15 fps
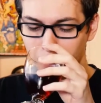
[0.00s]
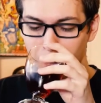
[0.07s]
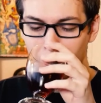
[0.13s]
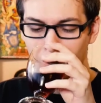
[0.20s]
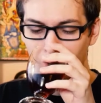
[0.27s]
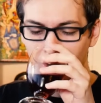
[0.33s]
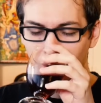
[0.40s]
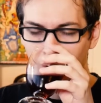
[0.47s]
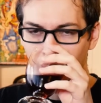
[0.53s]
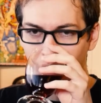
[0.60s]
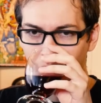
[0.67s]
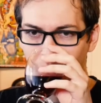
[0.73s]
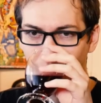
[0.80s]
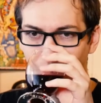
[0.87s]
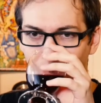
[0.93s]

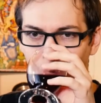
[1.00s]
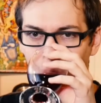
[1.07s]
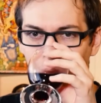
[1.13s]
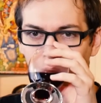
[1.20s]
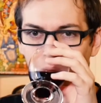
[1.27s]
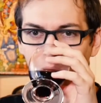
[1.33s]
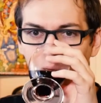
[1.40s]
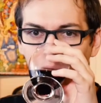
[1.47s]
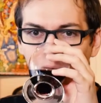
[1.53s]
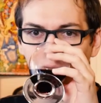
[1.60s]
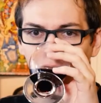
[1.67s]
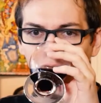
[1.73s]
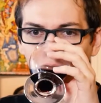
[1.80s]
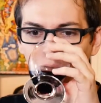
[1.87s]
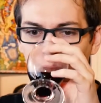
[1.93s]

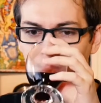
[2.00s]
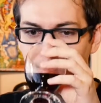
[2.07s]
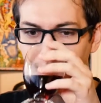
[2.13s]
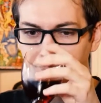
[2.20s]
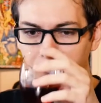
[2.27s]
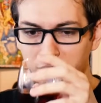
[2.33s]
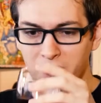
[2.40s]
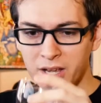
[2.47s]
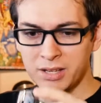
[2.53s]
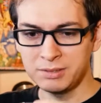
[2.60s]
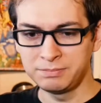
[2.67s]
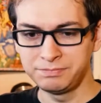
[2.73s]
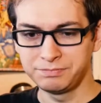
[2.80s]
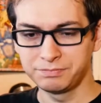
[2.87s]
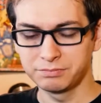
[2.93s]

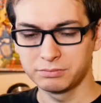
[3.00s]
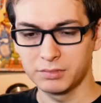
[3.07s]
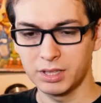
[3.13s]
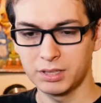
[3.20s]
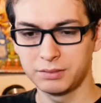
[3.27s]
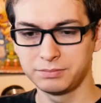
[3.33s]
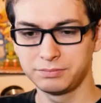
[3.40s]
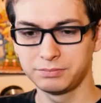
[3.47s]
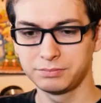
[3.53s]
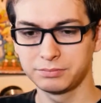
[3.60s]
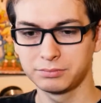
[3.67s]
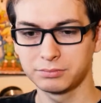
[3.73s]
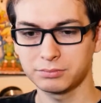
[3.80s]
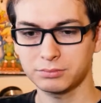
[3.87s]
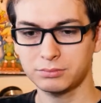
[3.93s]

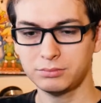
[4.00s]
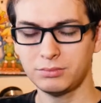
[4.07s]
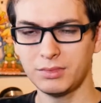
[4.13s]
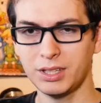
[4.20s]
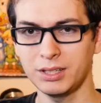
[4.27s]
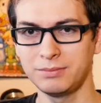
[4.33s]
(no one is talking)